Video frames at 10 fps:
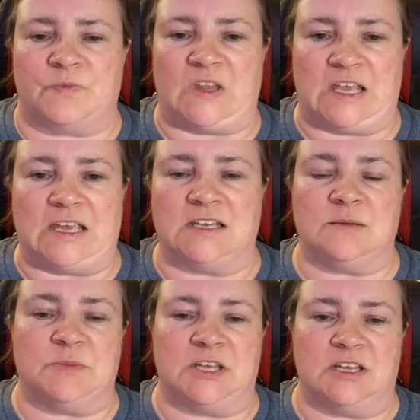
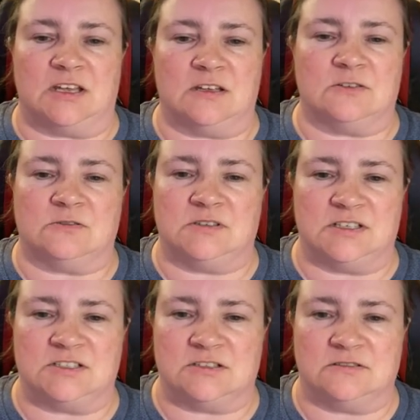KDP, Kindle
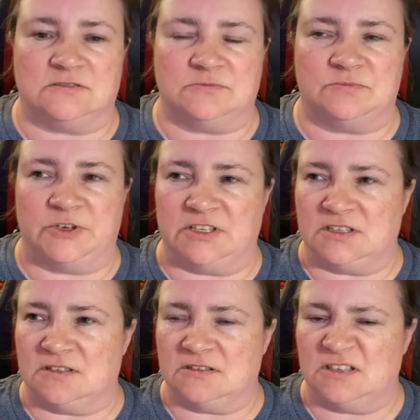Digital
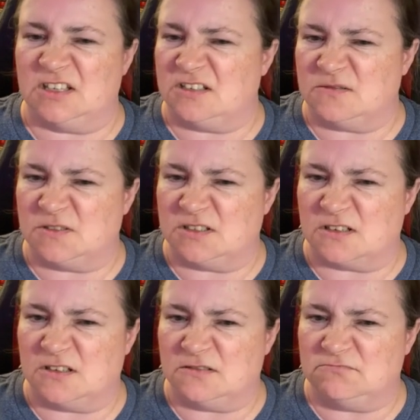Printing, I think is what it's
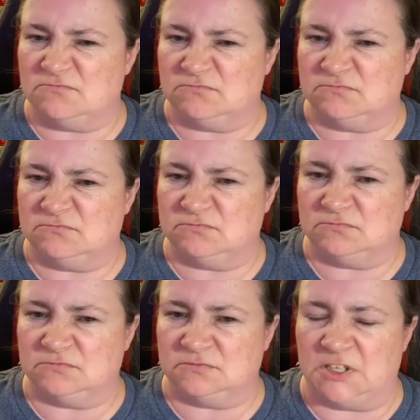called.
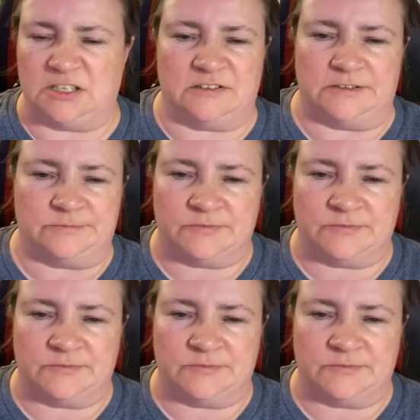I don't know.